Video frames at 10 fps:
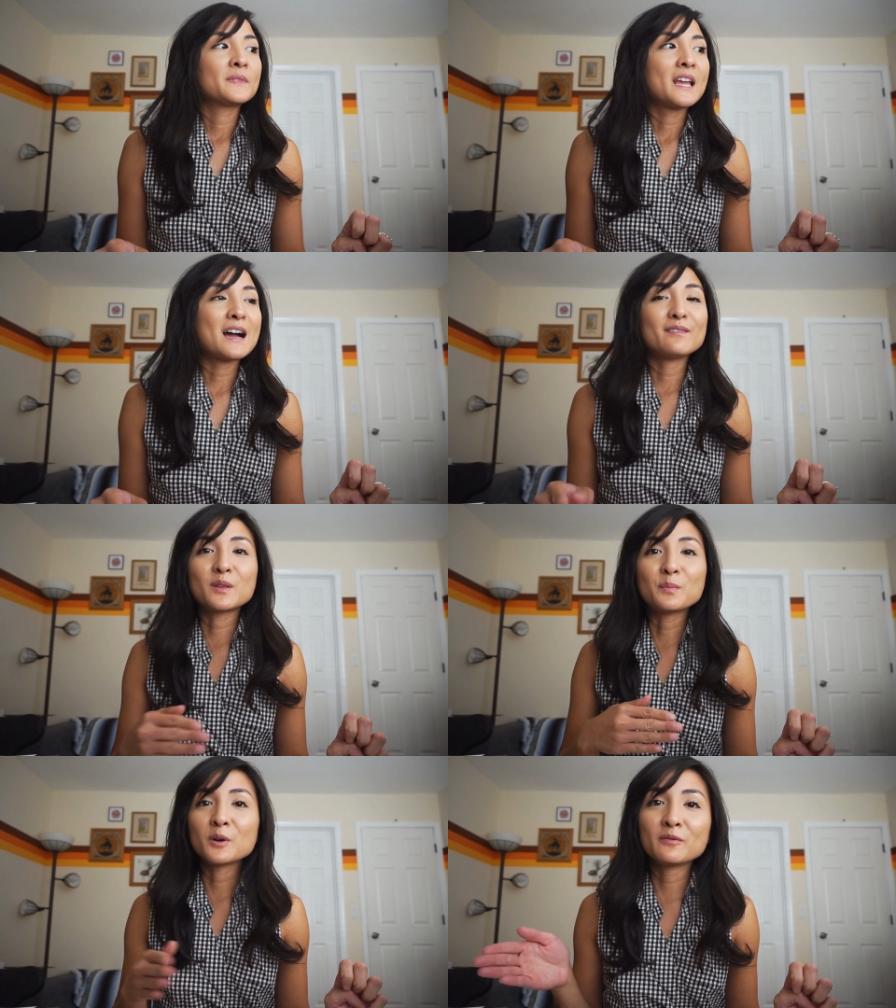have
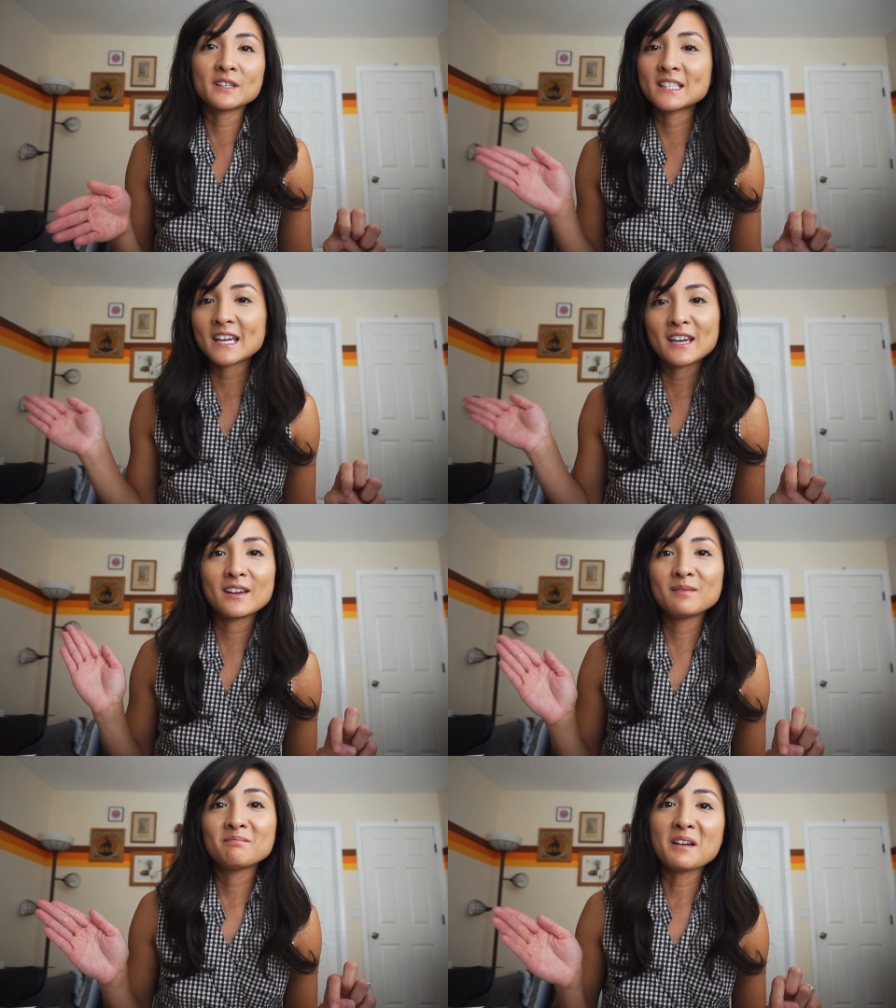the perfect
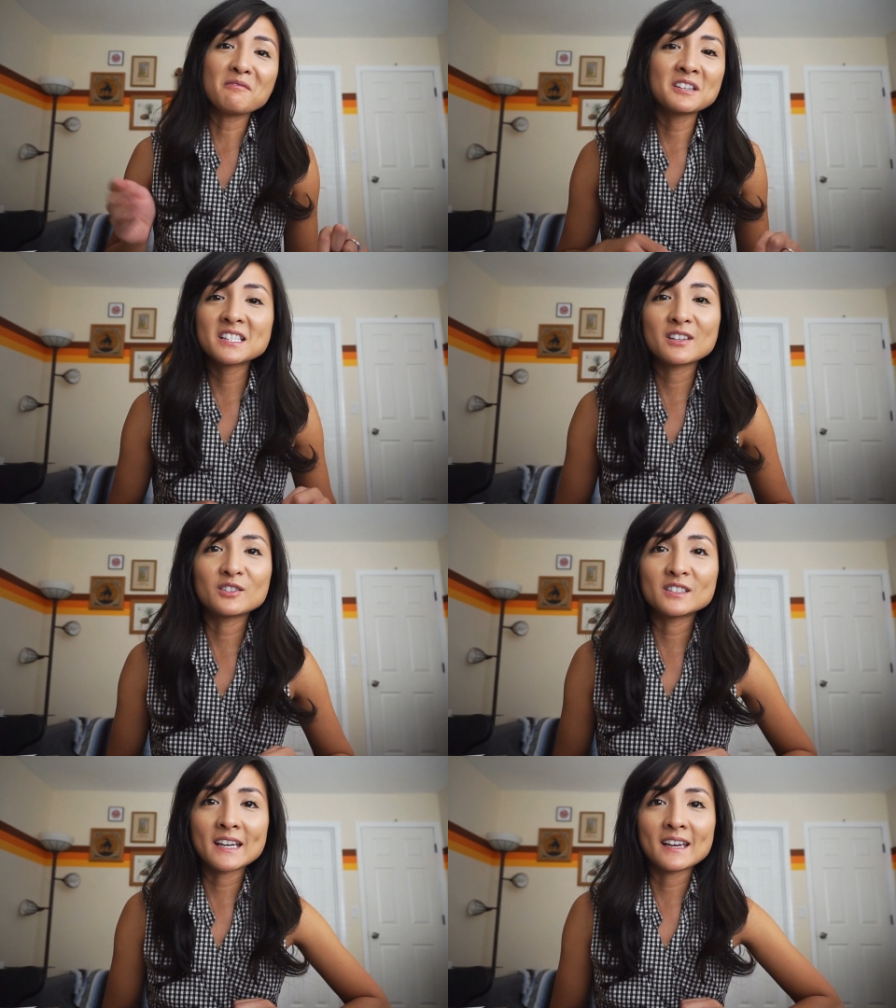day every
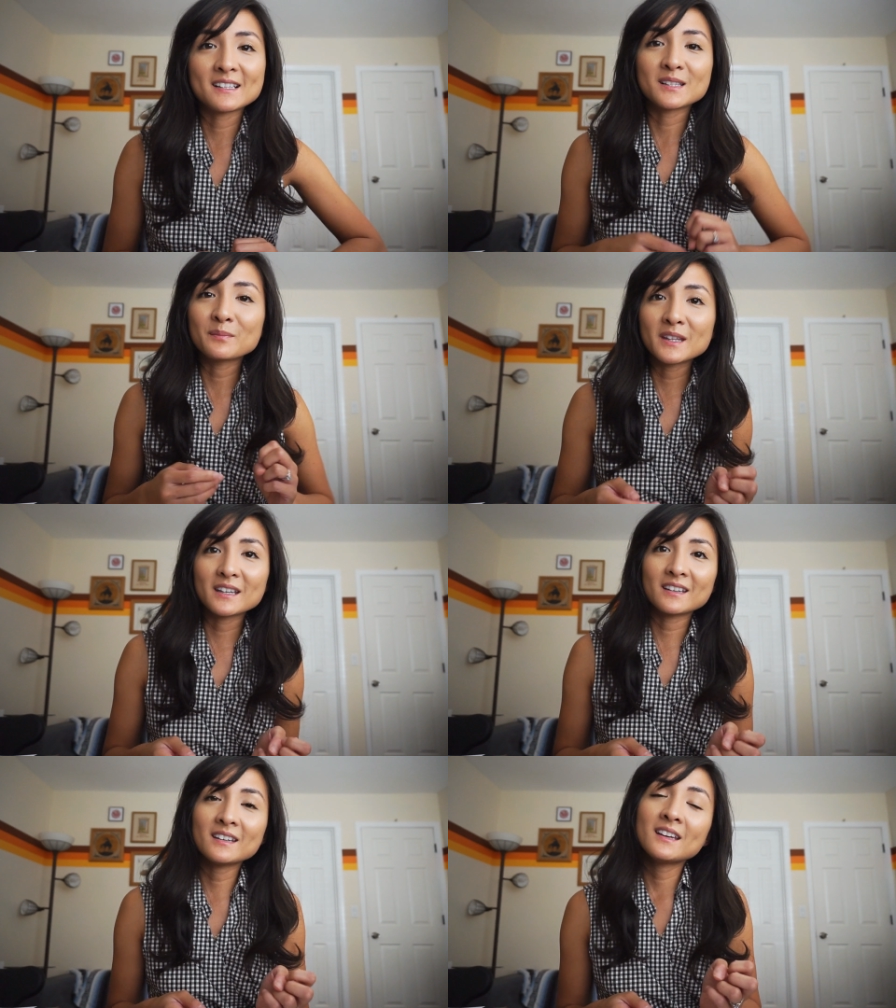single day.
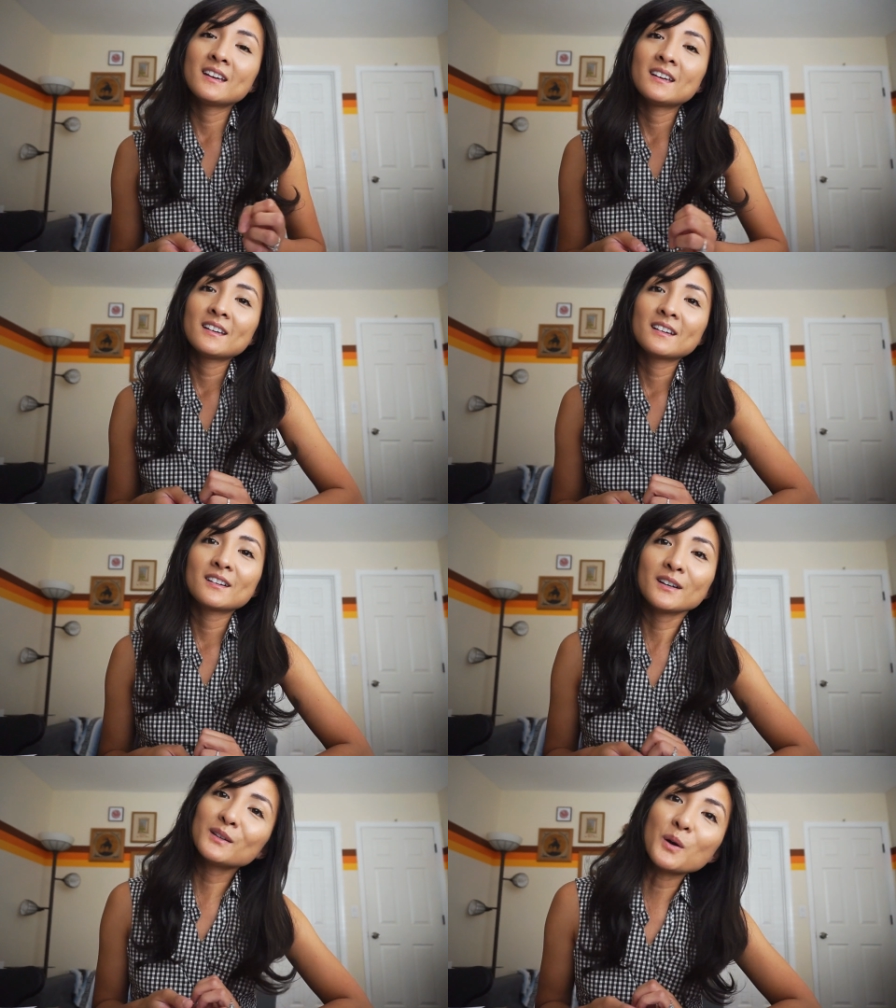Something
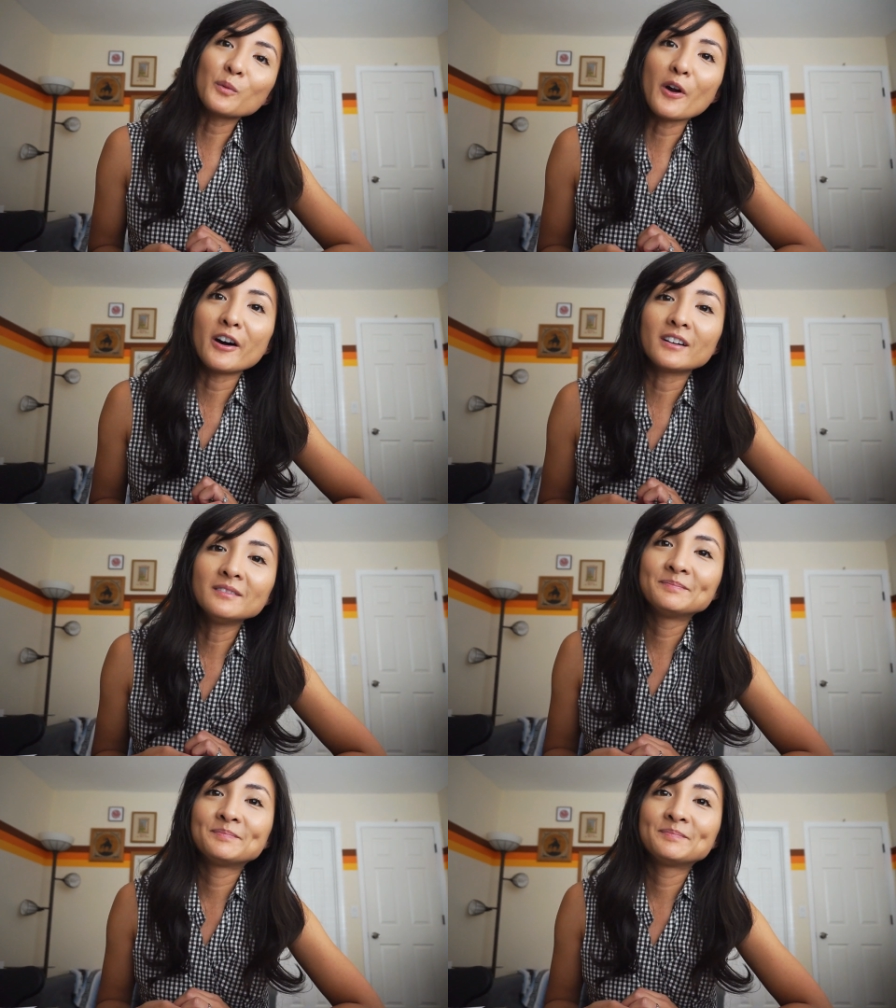could go wrong,